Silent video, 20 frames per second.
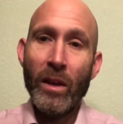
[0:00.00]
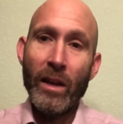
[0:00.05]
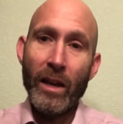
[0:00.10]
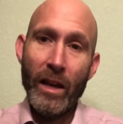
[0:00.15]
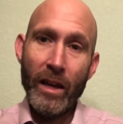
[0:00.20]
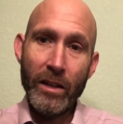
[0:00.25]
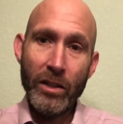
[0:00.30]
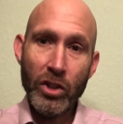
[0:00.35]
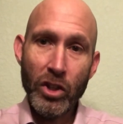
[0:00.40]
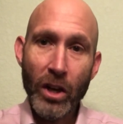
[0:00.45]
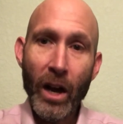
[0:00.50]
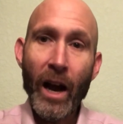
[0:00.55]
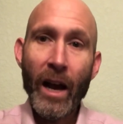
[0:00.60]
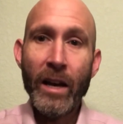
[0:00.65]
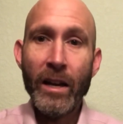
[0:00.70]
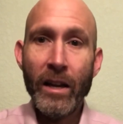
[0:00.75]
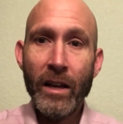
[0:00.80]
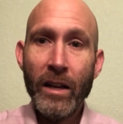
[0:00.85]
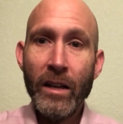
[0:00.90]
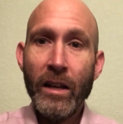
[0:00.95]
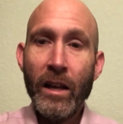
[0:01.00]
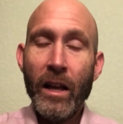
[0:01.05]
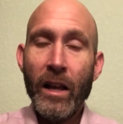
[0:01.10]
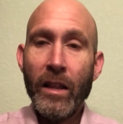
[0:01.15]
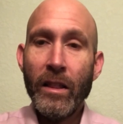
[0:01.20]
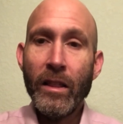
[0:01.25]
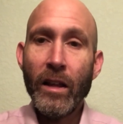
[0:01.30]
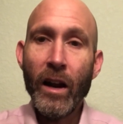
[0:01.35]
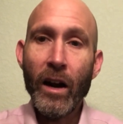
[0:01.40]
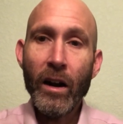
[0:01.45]
In China,
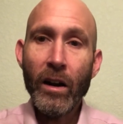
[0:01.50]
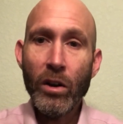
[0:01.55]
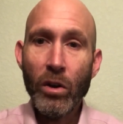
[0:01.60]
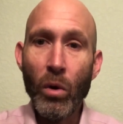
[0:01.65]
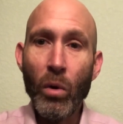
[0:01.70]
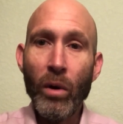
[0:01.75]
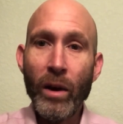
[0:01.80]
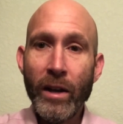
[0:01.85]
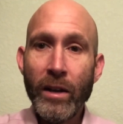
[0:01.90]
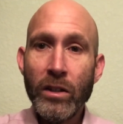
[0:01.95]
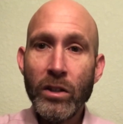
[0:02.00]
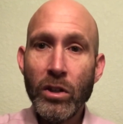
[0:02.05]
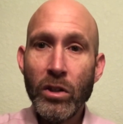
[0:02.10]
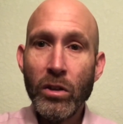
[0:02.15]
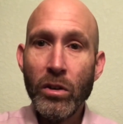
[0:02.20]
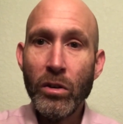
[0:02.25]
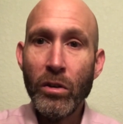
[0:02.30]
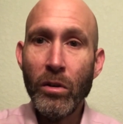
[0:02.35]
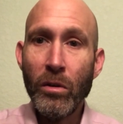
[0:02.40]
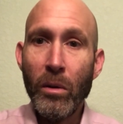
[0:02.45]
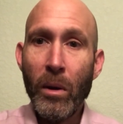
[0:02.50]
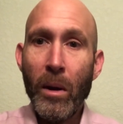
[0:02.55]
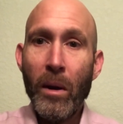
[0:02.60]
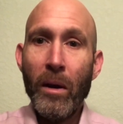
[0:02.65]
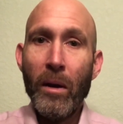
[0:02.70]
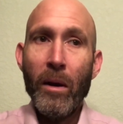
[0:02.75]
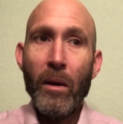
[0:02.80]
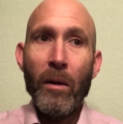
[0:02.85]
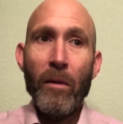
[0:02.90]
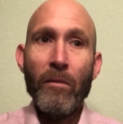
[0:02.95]
they're going to
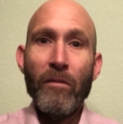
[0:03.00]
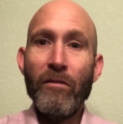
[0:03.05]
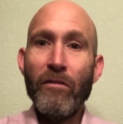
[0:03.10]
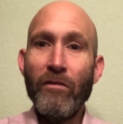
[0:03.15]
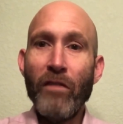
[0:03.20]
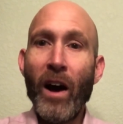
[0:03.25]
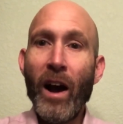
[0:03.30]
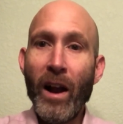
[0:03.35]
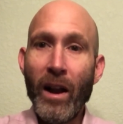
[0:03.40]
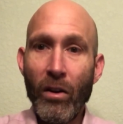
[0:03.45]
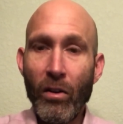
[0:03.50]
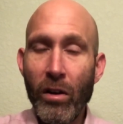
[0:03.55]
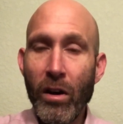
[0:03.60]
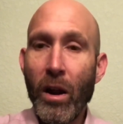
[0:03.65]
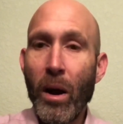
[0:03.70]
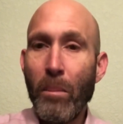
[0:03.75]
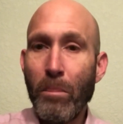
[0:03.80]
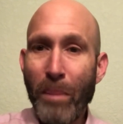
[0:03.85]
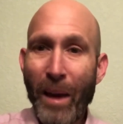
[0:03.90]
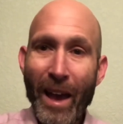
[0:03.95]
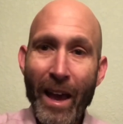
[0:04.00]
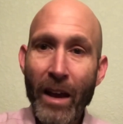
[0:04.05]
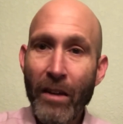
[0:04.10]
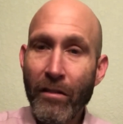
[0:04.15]
fire it up, pan